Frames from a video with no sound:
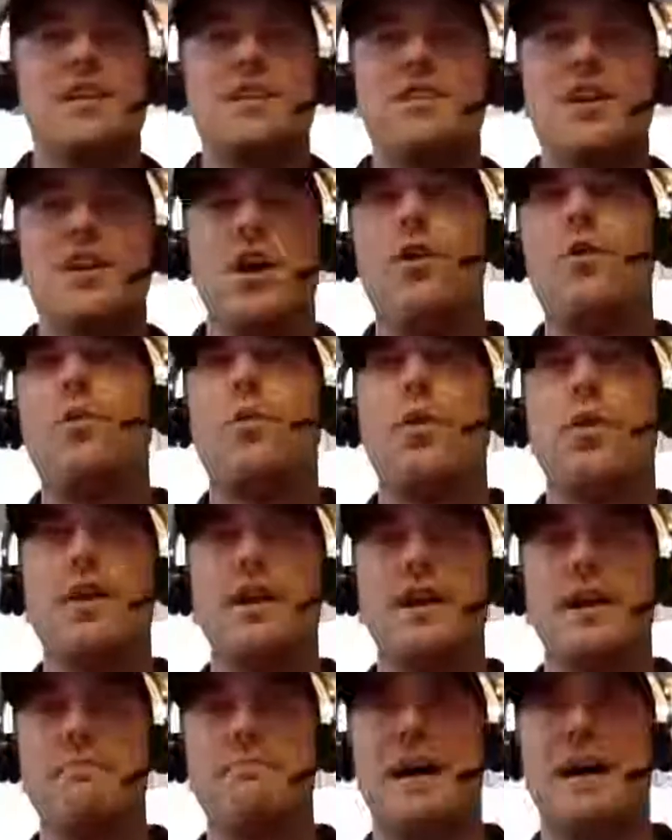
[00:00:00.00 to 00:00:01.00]
don't
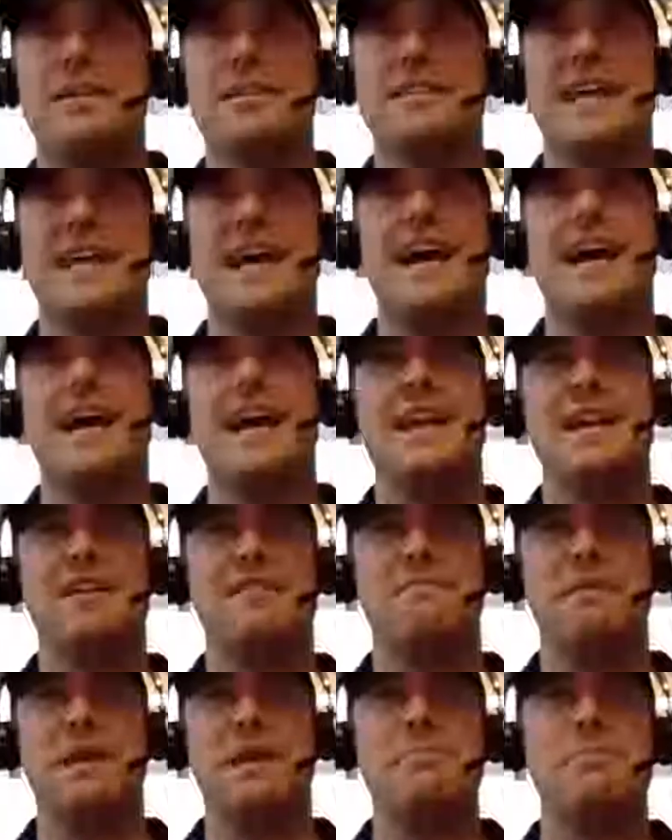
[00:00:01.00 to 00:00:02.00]
worry about that and
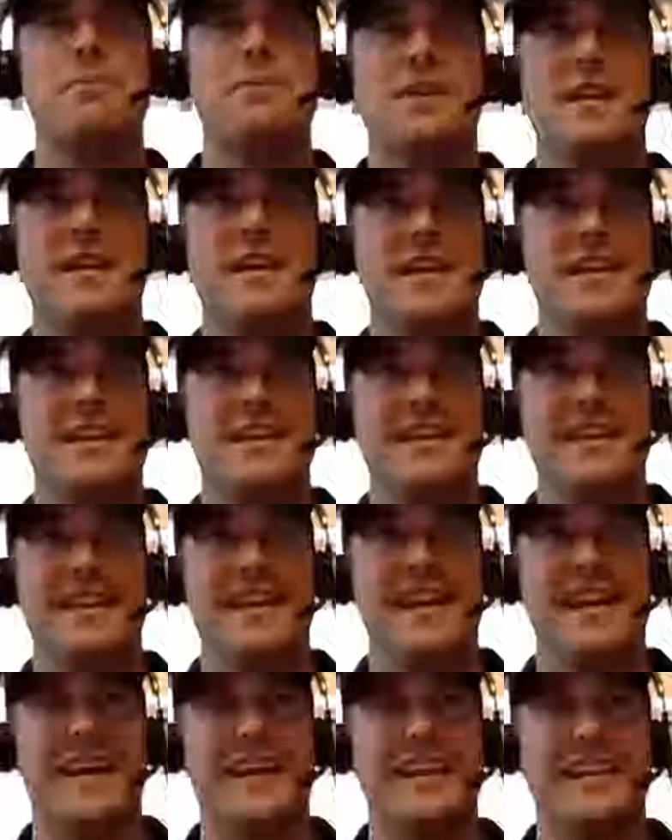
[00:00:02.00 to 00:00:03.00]
if people can
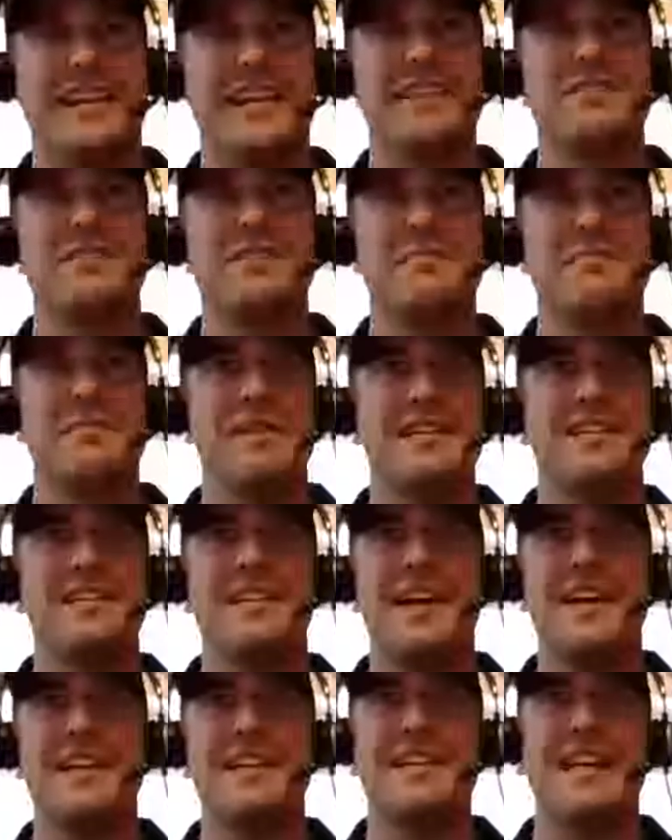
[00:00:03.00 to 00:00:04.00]
can give some
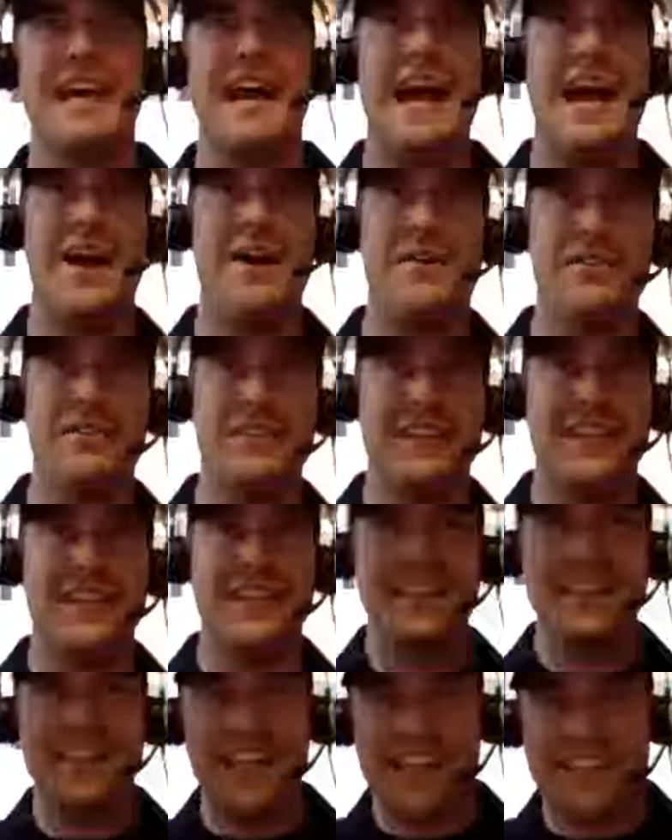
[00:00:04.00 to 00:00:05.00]
insight into how
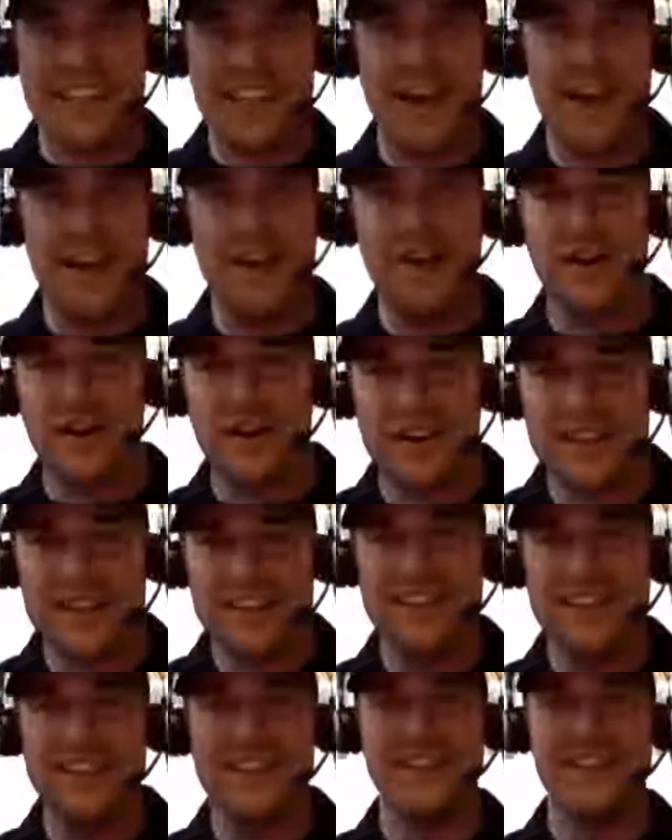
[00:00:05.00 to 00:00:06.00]
their
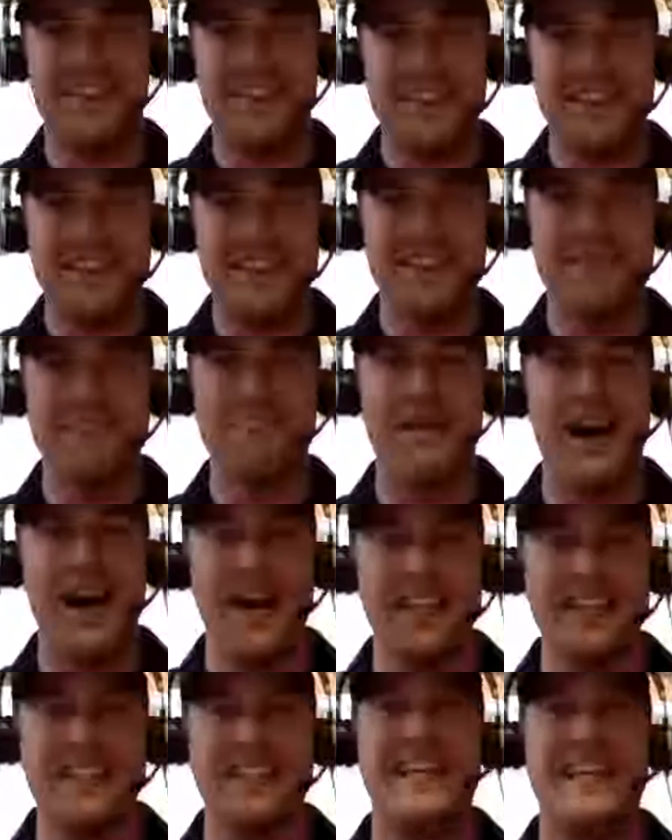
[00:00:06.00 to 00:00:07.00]

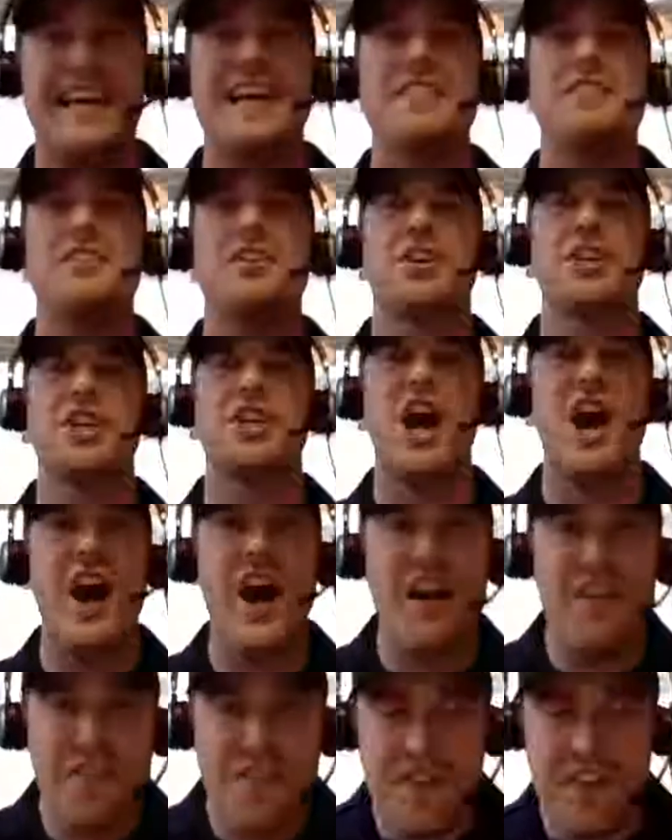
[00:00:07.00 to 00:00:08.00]
mindset and their
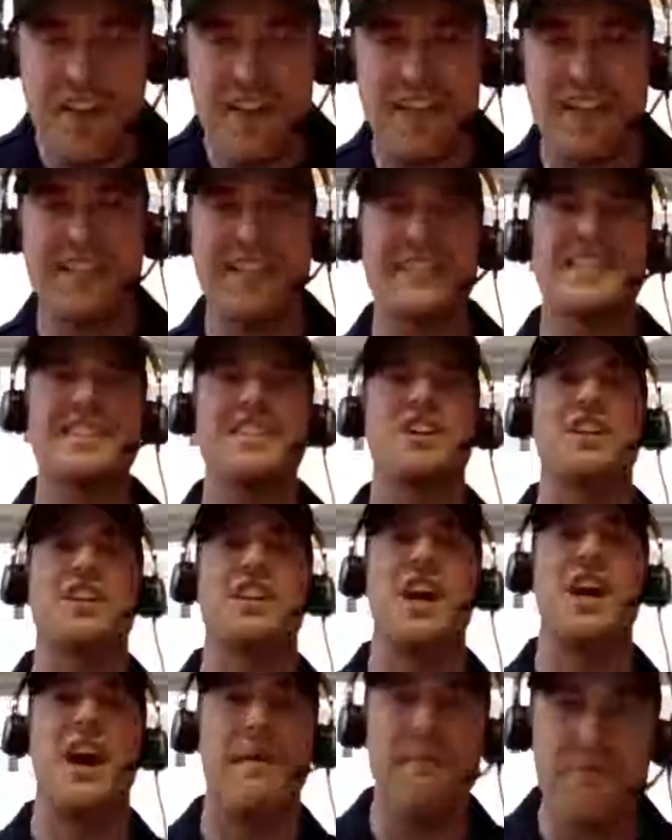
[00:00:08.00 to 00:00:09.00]
confidence and their
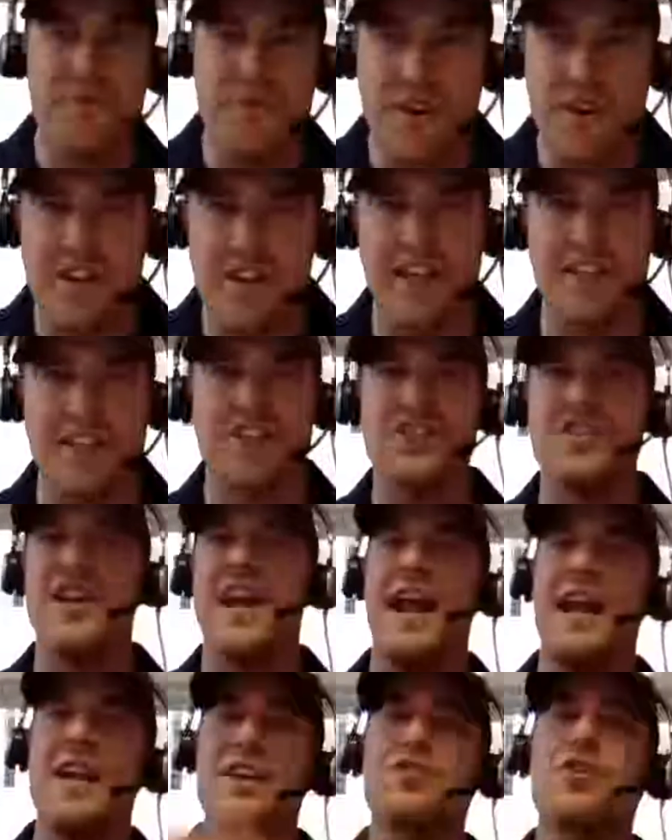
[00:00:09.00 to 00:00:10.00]
comfort has
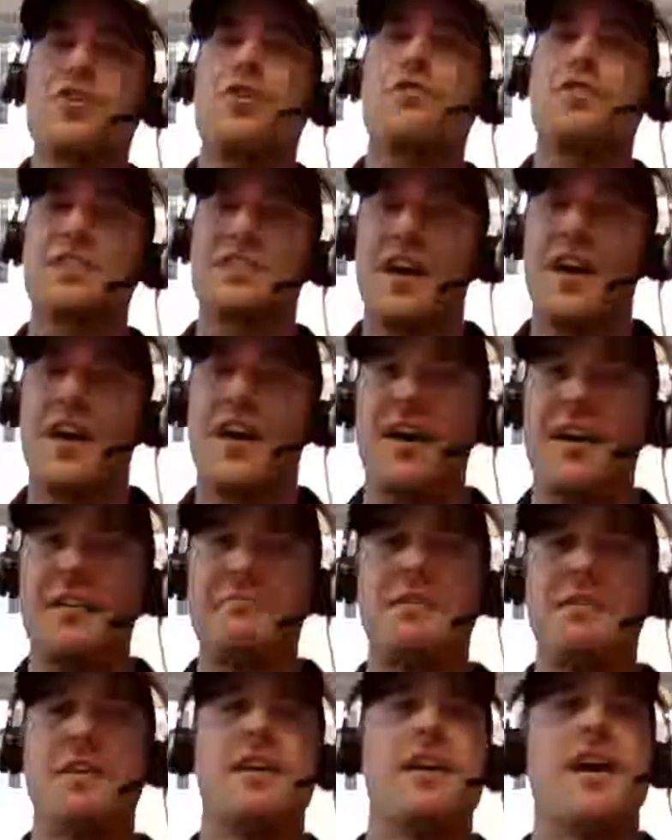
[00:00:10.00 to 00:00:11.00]
changed over
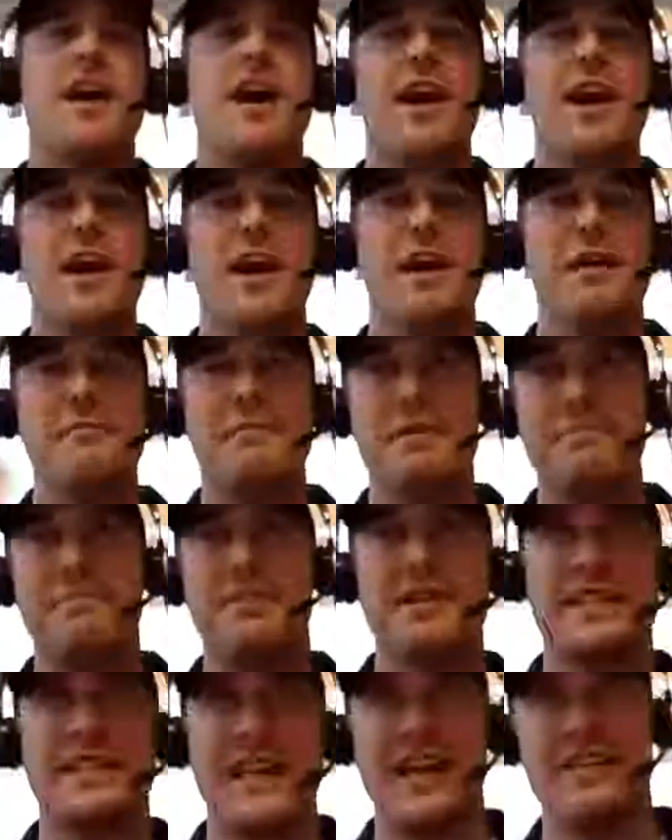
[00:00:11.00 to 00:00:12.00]
time um,
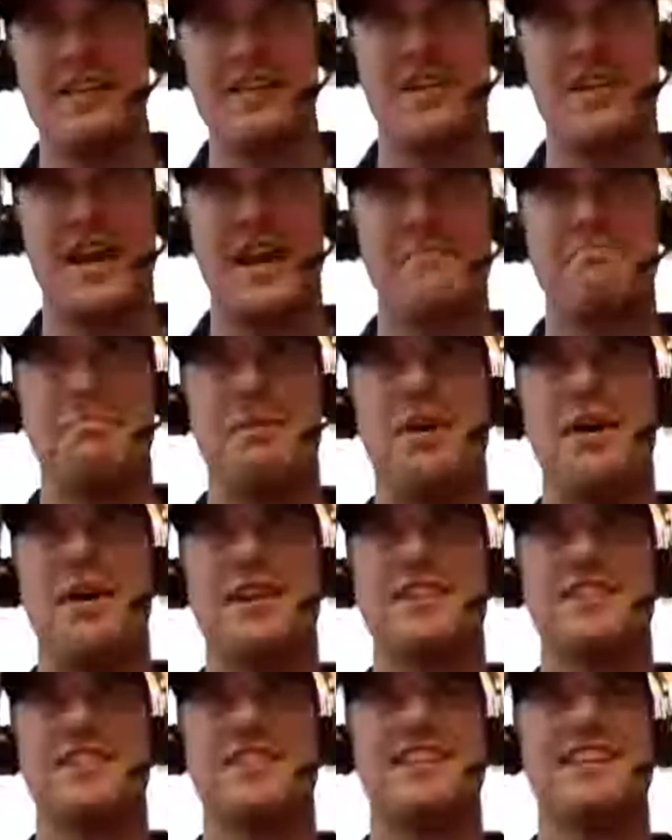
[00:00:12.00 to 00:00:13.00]
put that in the chat
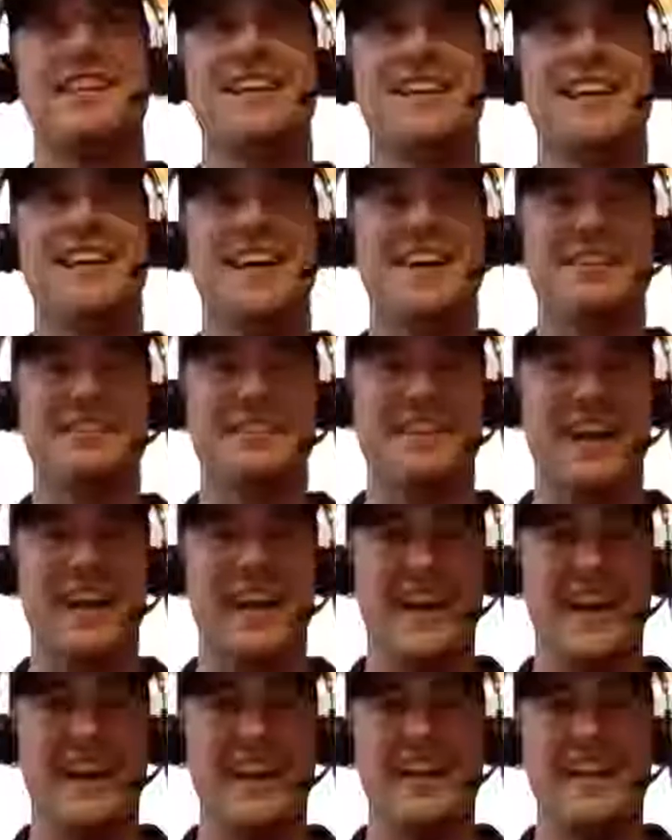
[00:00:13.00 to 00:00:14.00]
box
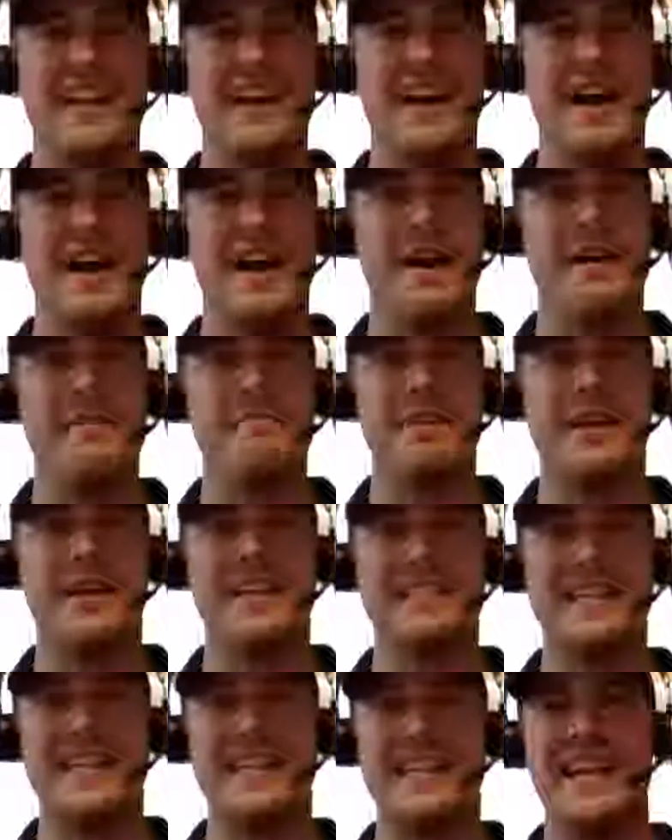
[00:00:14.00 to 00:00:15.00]
okay Um,
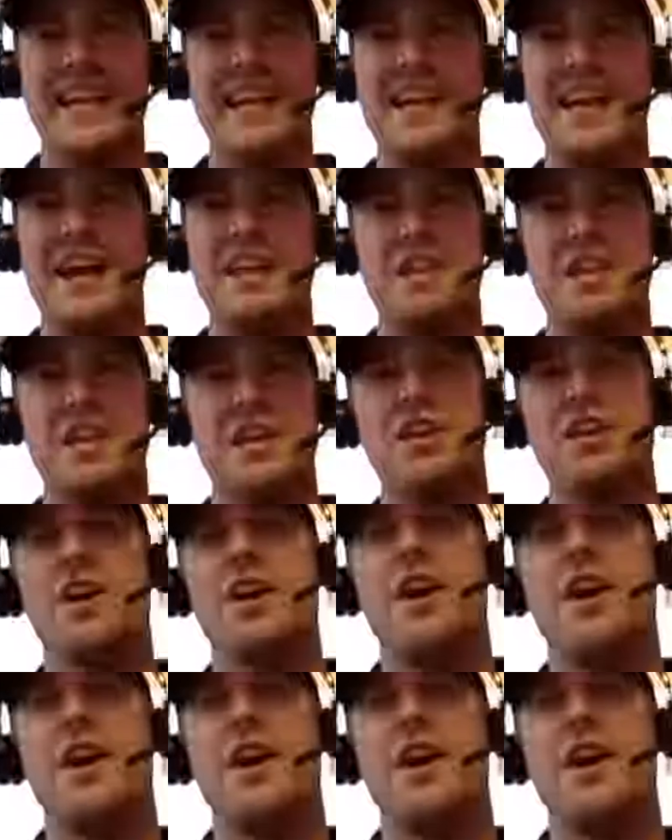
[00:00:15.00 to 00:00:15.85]
because i think i think